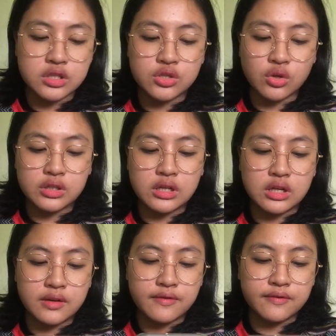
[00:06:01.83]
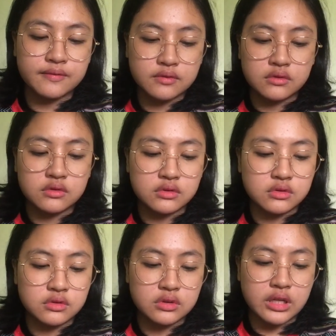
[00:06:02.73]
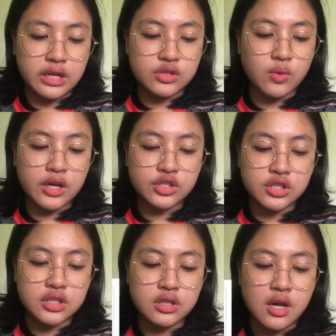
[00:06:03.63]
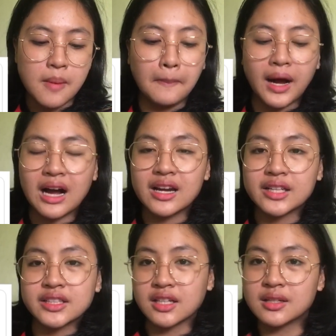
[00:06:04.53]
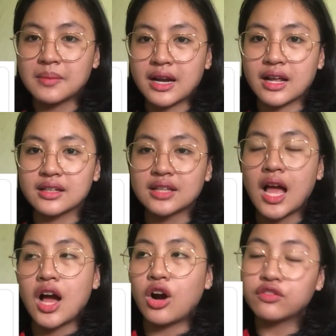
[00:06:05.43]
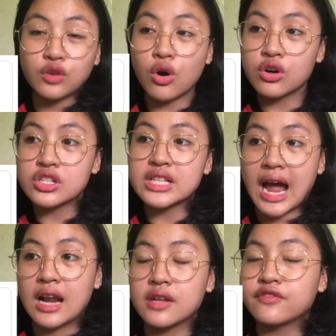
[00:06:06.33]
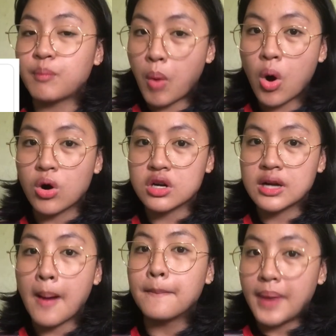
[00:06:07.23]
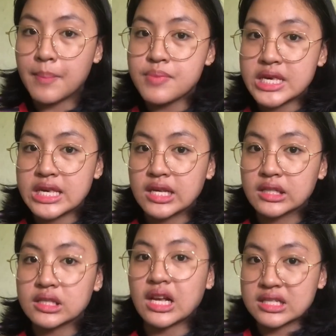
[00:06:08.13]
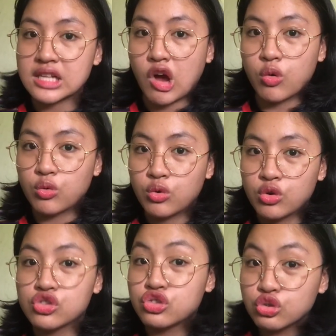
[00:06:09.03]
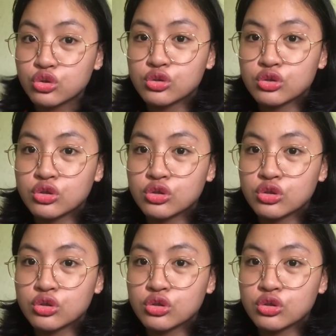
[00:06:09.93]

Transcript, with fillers: So the the next question, makanan kegemaran. Of course, I love pork, babi, sasau, do.